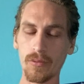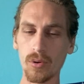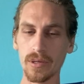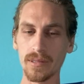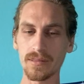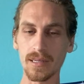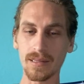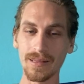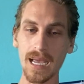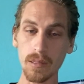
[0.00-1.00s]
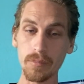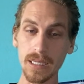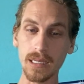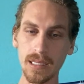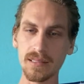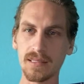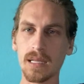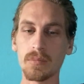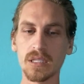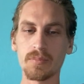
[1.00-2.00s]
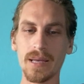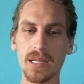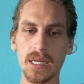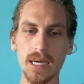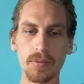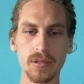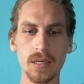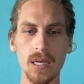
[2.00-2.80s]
Ford that's like that big and has that much bad debt.